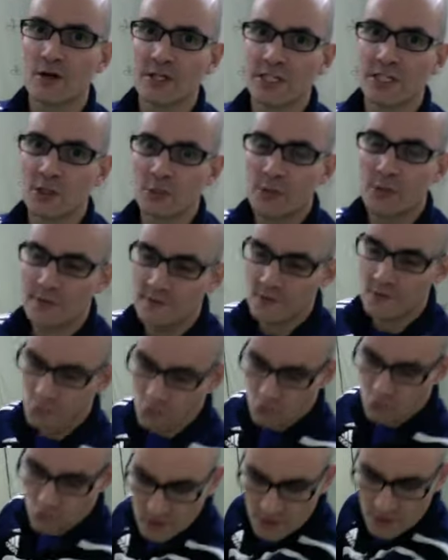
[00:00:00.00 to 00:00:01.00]
so that we have a
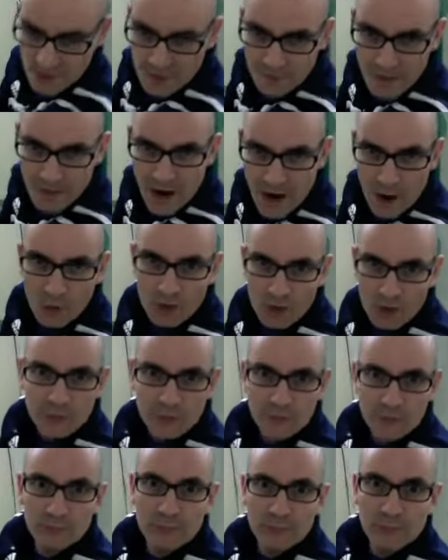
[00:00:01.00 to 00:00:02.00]
really
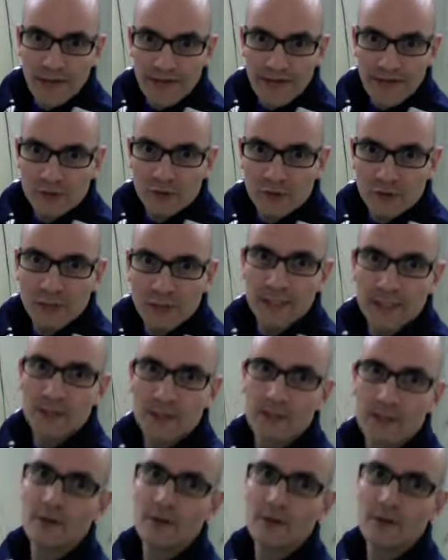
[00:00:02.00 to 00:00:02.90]
powerful backswing